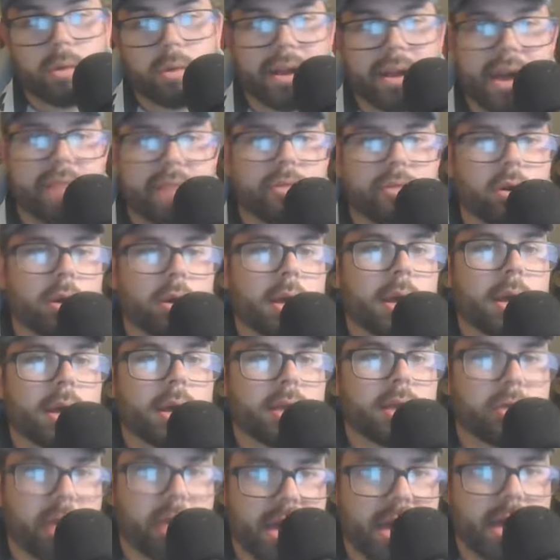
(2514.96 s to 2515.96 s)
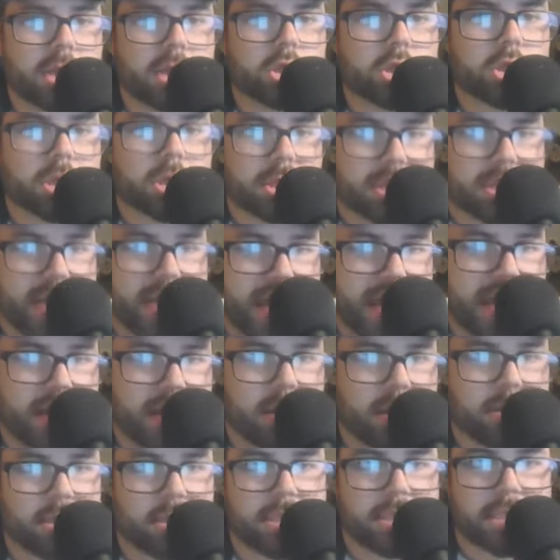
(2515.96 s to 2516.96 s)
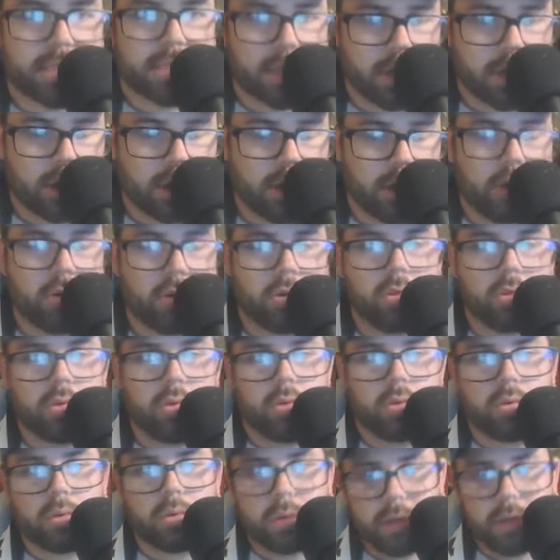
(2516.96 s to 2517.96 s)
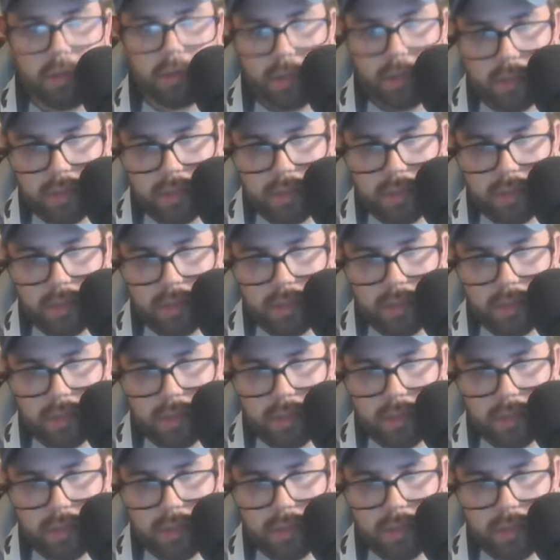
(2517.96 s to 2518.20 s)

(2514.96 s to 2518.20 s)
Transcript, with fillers: whatever. Things just take a slow,